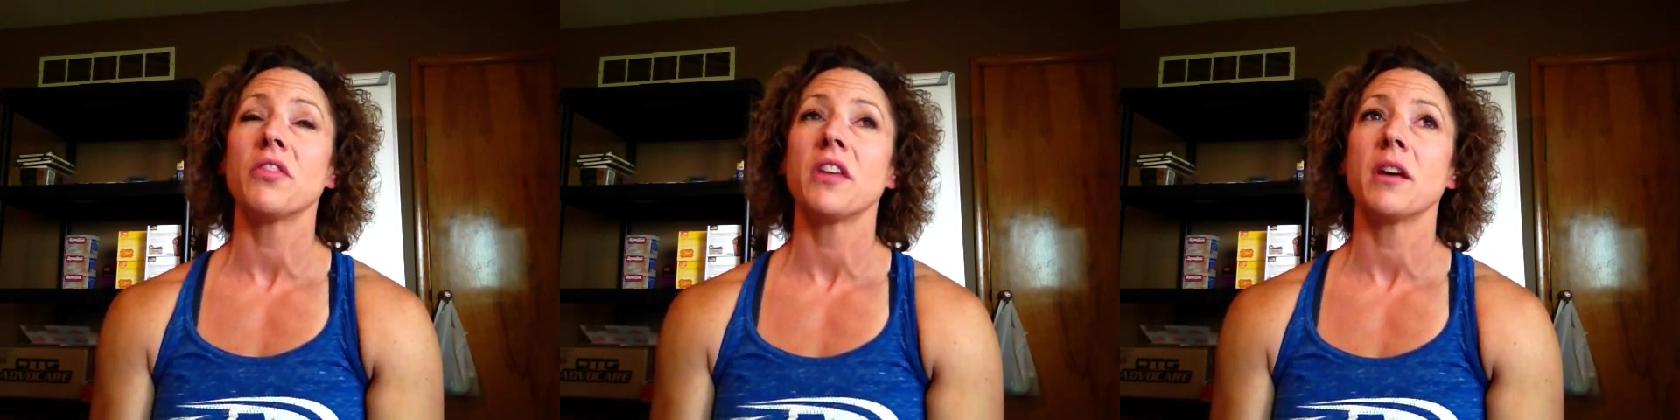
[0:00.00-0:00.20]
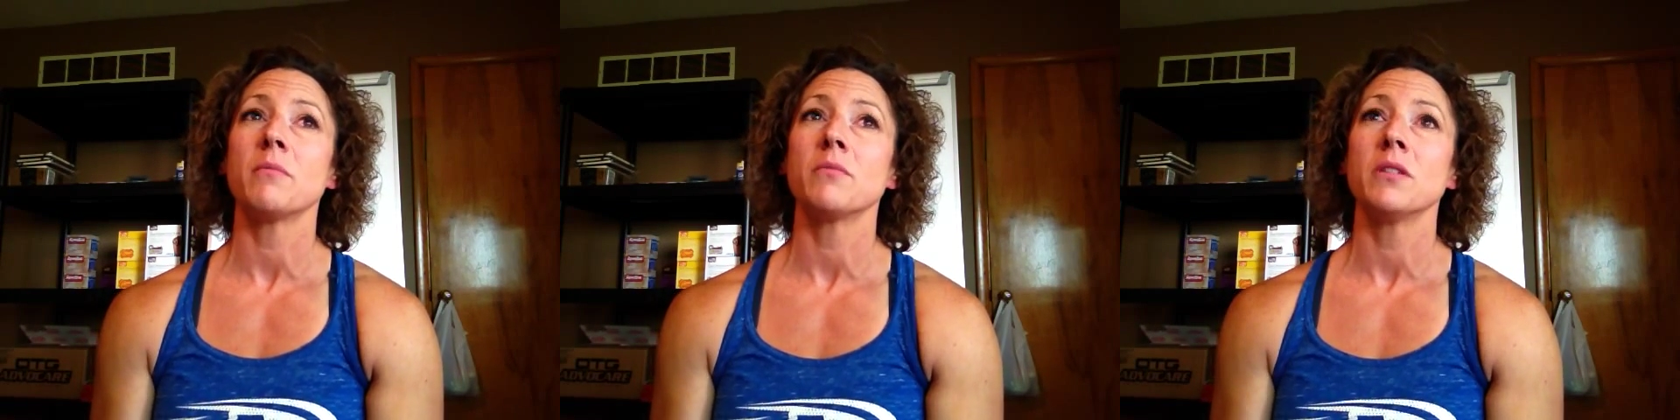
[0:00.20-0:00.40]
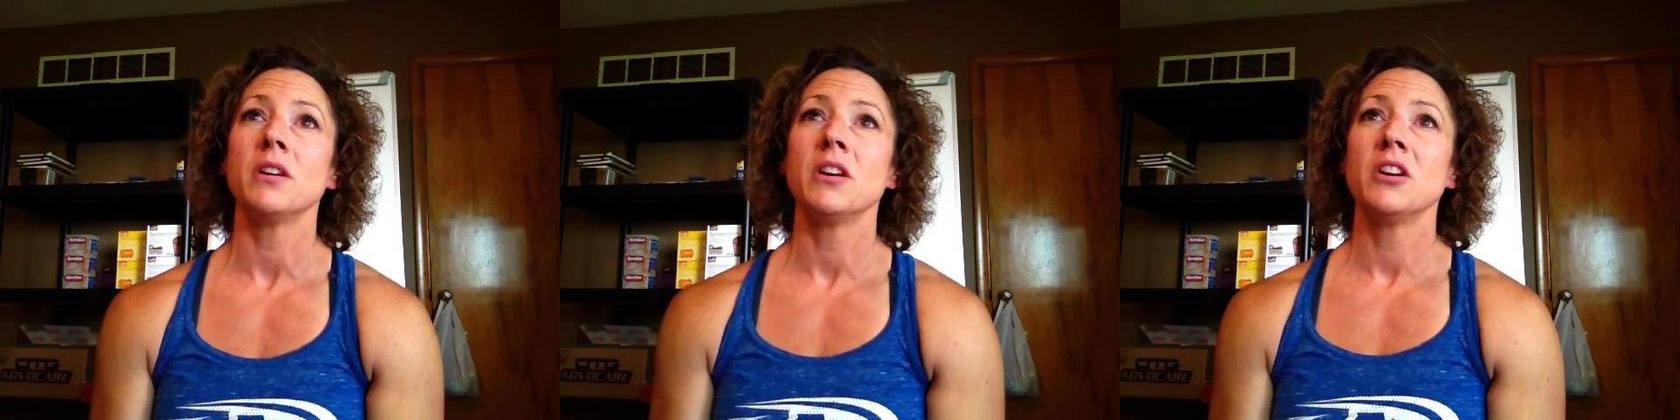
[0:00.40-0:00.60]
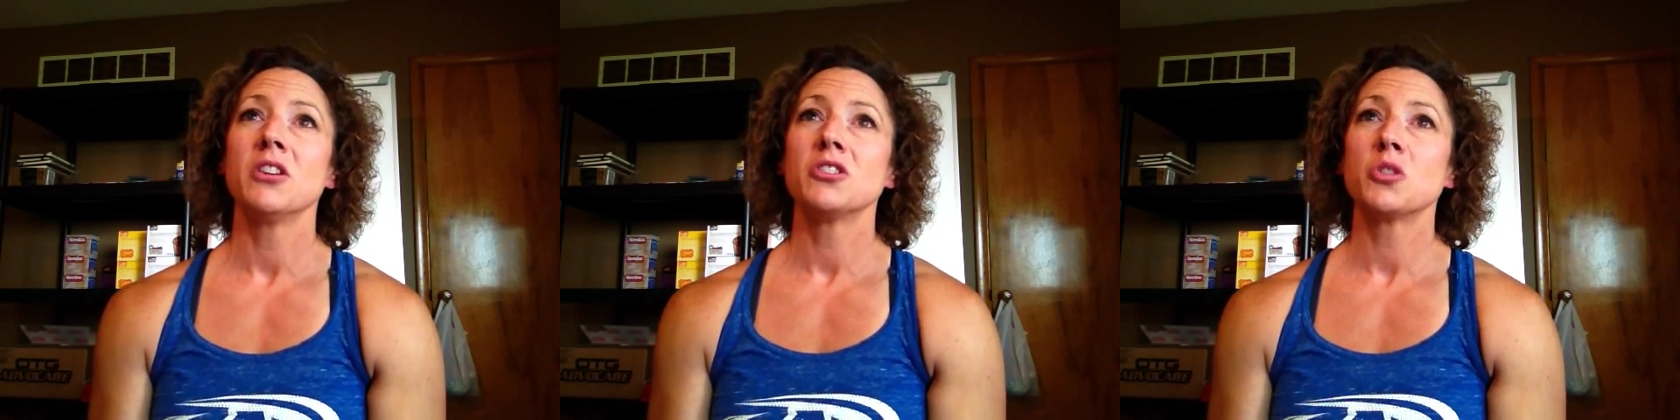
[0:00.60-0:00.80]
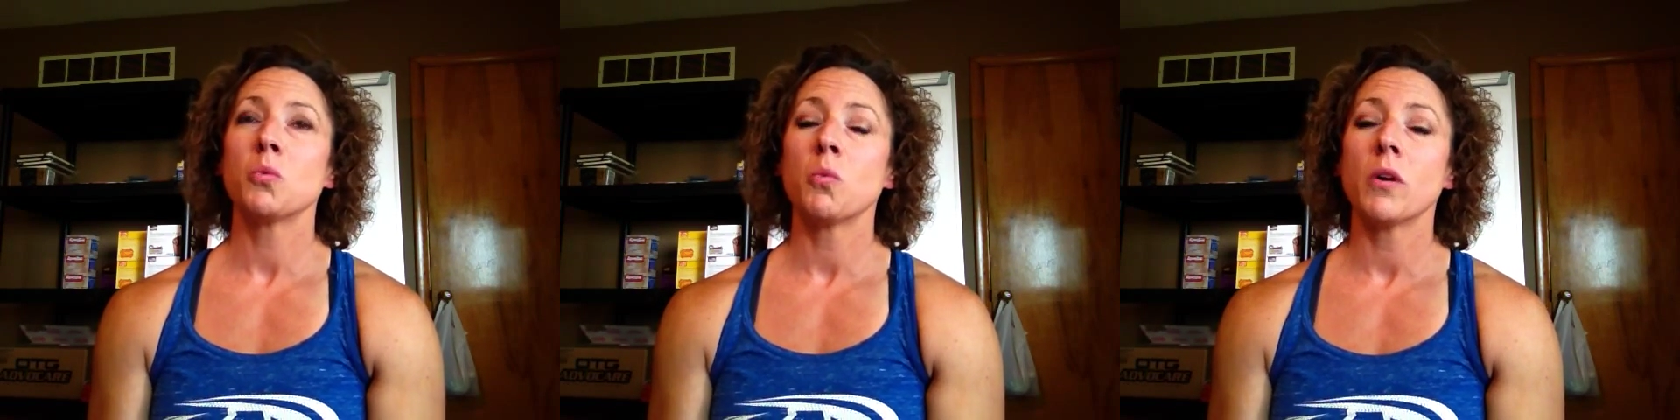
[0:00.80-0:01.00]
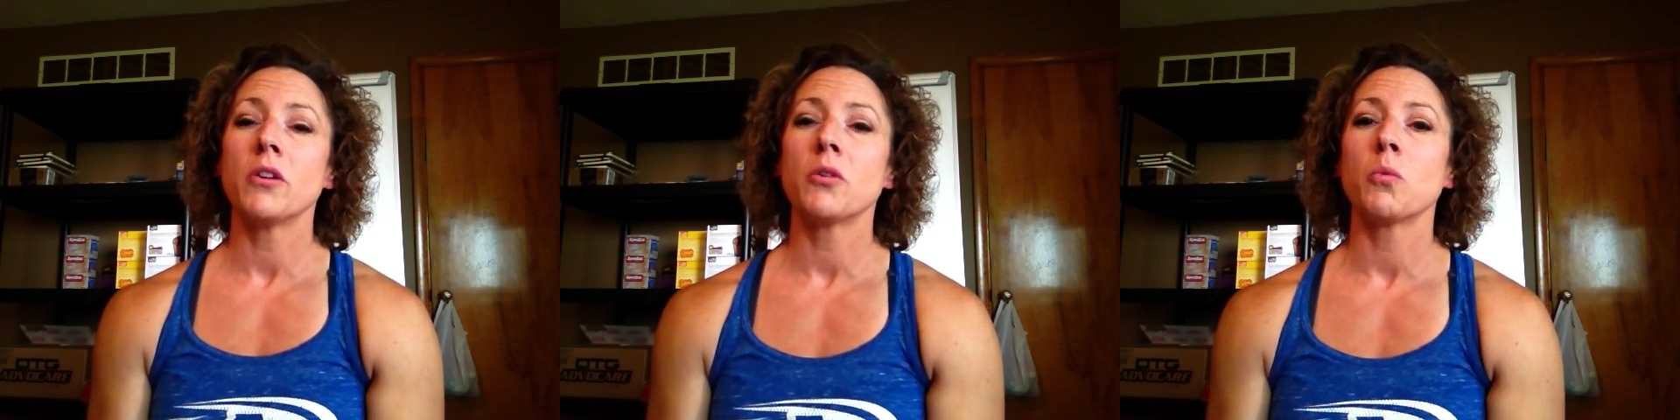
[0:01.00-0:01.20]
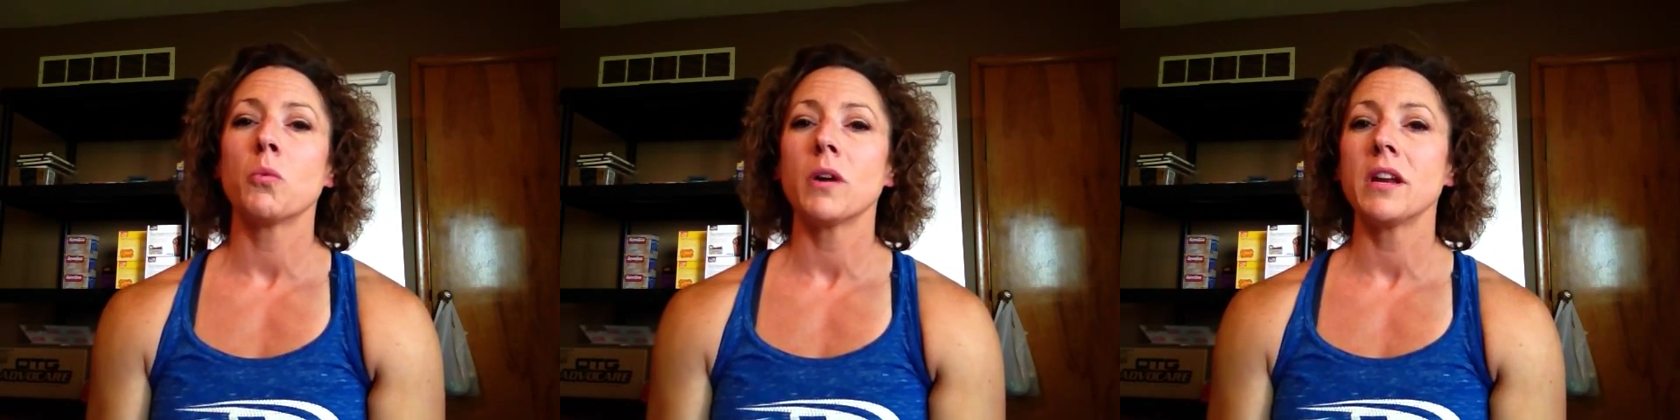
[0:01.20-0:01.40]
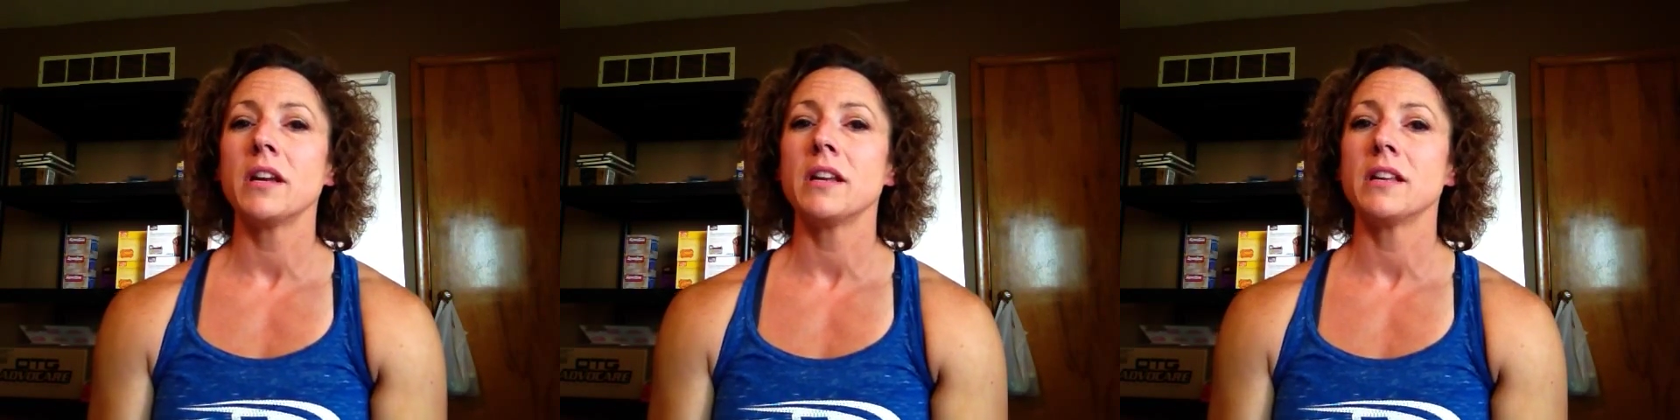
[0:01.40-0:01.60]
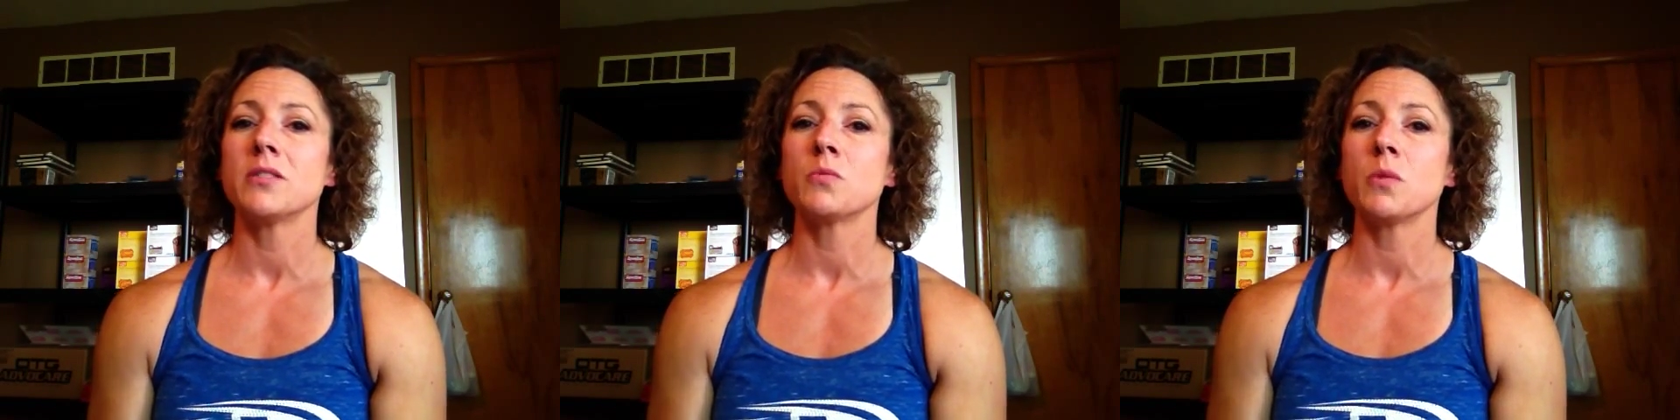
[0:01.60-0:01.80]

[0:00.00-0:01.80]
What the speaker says: them to wonder what it is.